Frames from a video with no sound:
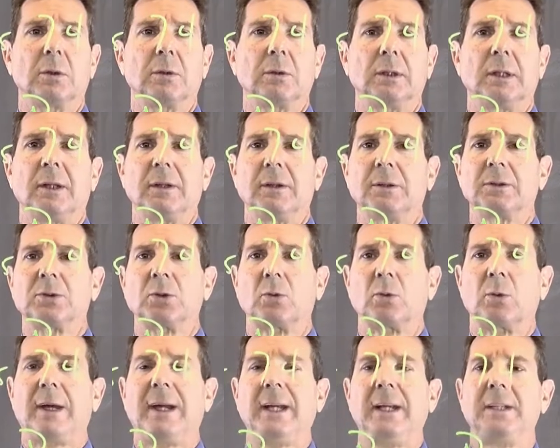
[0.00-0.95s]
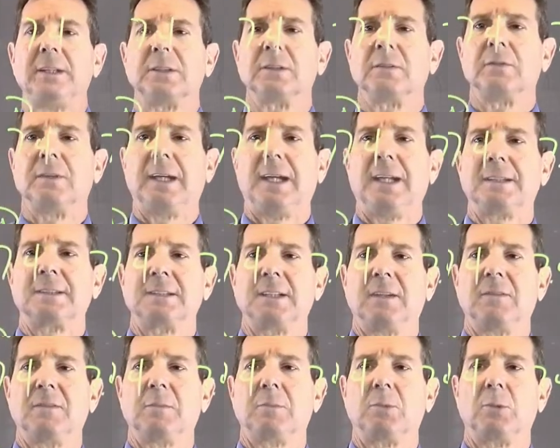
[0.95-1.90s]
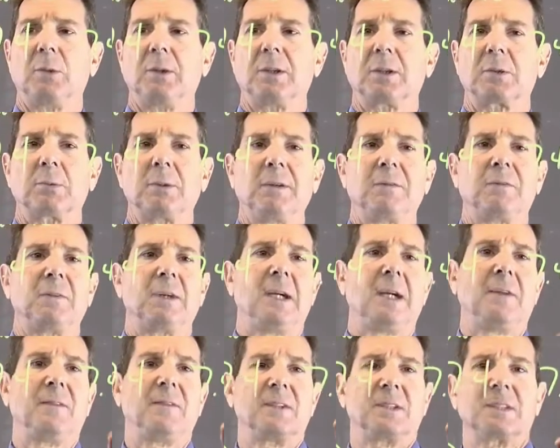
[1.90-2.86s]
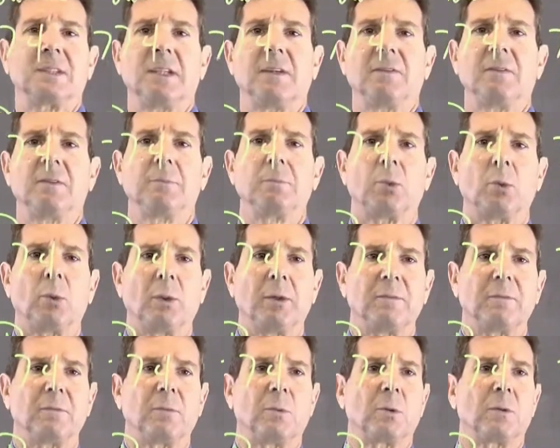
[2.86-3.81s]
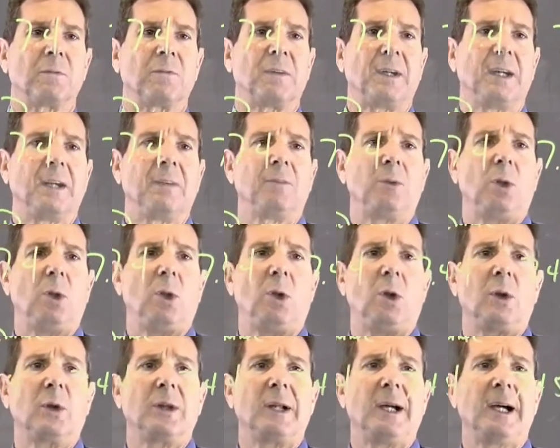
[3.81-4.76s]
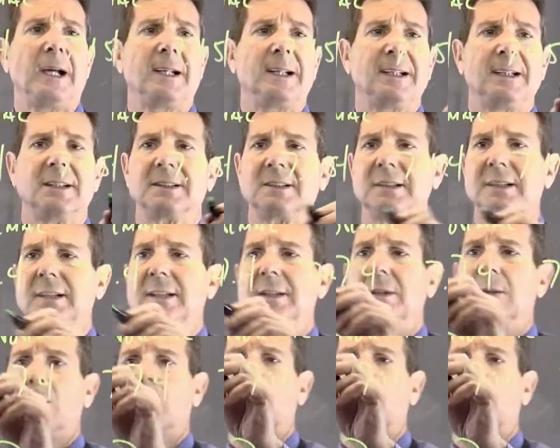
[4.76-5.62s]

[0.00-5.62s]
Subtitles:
Now there's a range of that, 7.35 to 7.45. All that is in the